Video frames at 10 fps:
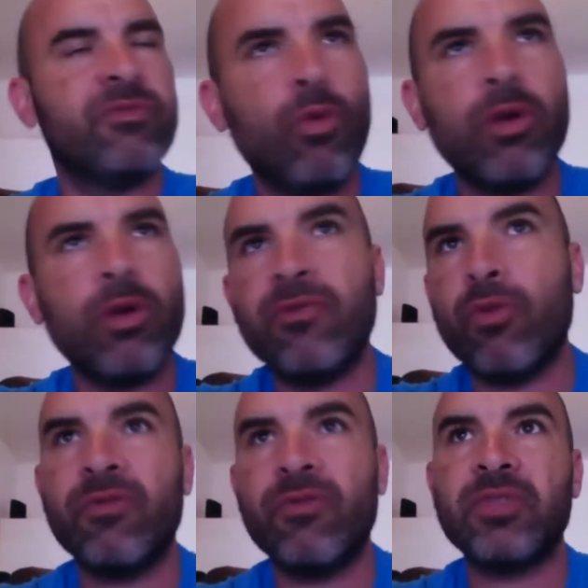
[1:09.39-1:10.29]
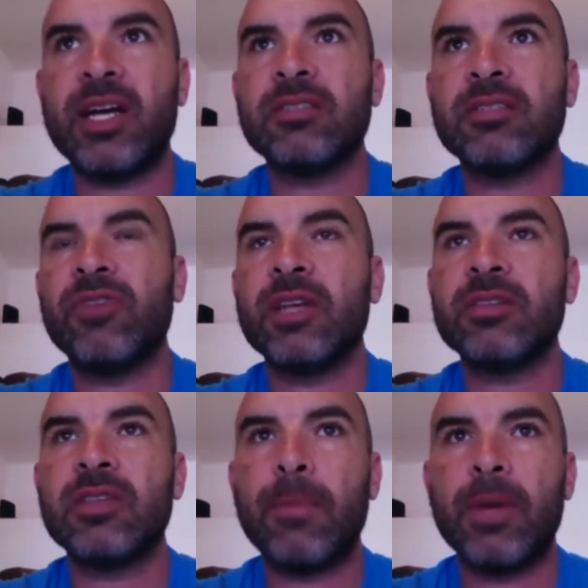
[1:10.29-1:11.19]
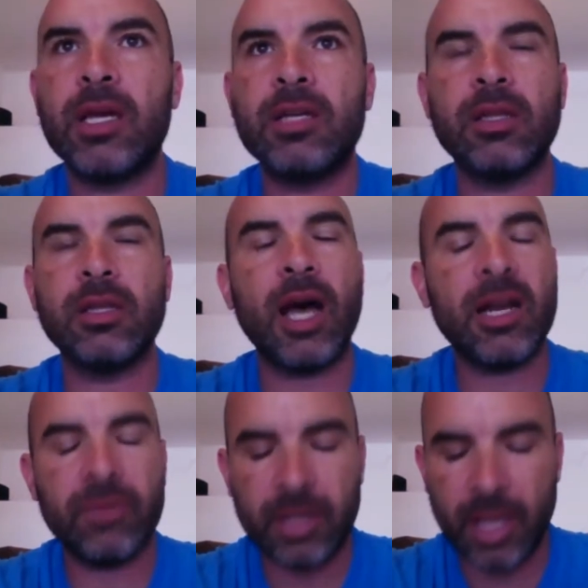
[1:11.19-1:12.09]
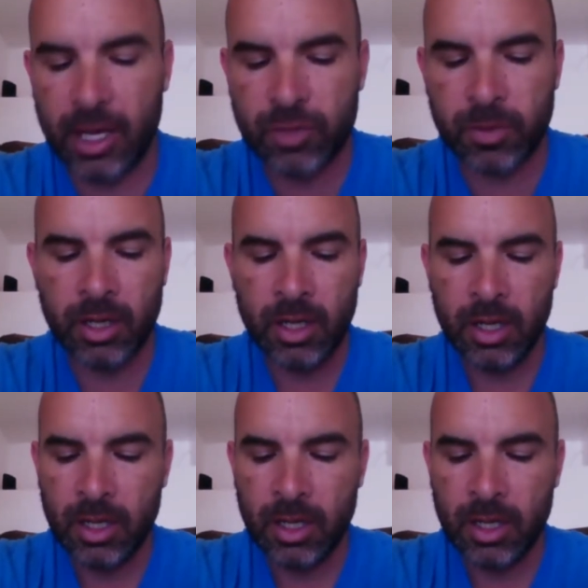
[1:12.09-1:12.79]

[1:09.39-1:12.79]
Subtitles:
45,000 fans on that page, a lot of engagement,